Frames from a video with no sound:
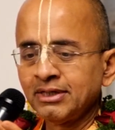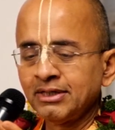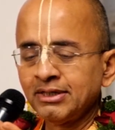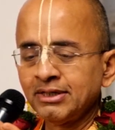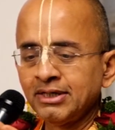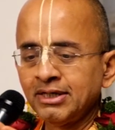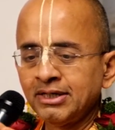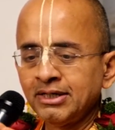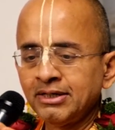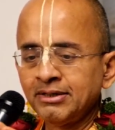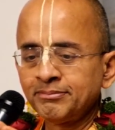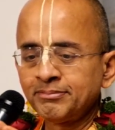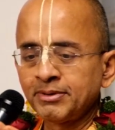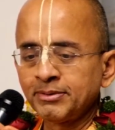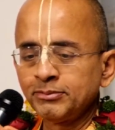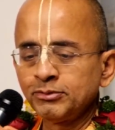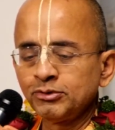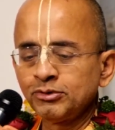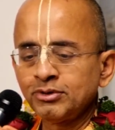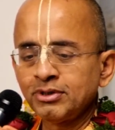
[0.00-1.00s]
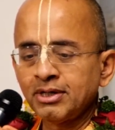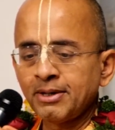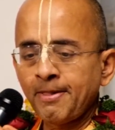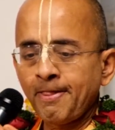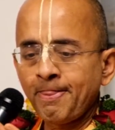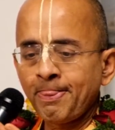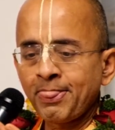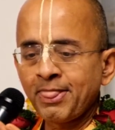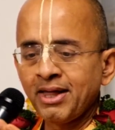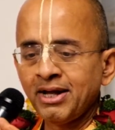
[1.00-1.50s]
Prabhu,
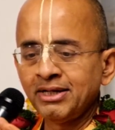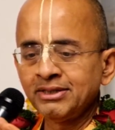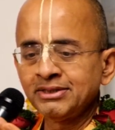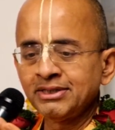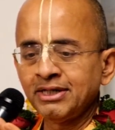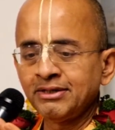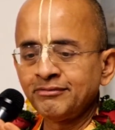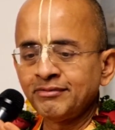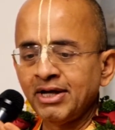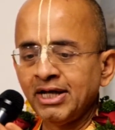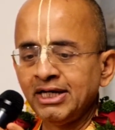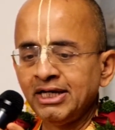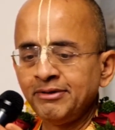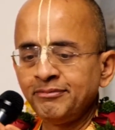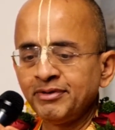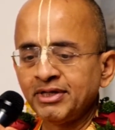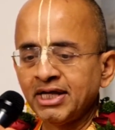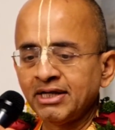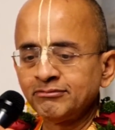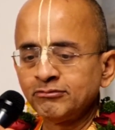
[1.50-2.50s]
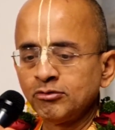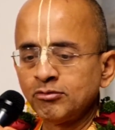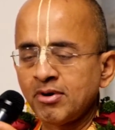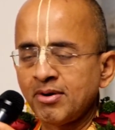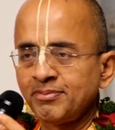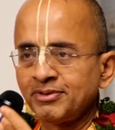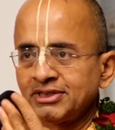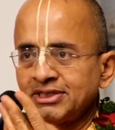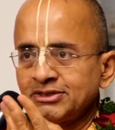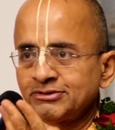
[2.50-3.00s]
and then Valley became
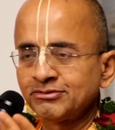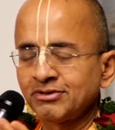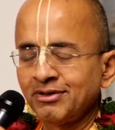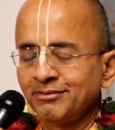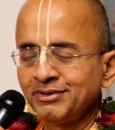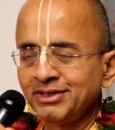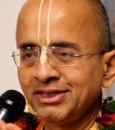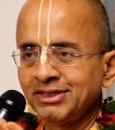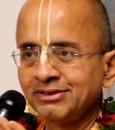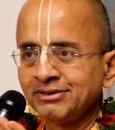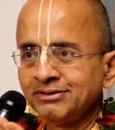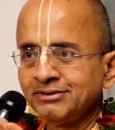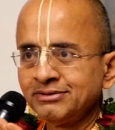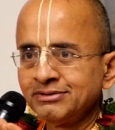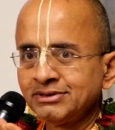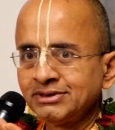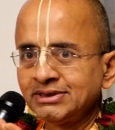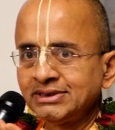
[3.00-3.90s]
Umapati Swami.